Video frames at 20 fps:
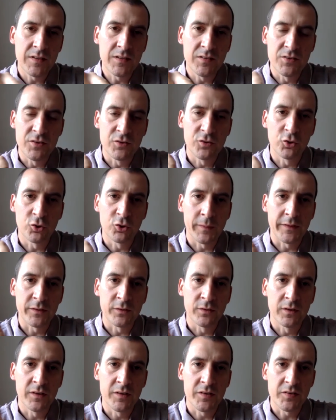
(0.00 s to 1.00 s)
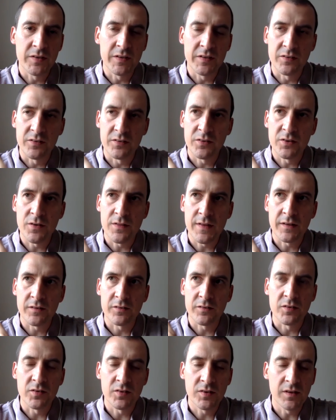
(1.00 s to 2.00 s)
season you talked about, your last season,
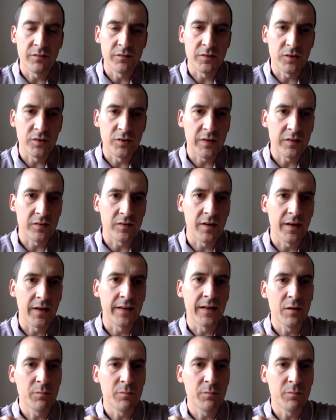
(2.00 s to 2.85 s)
2007-2008,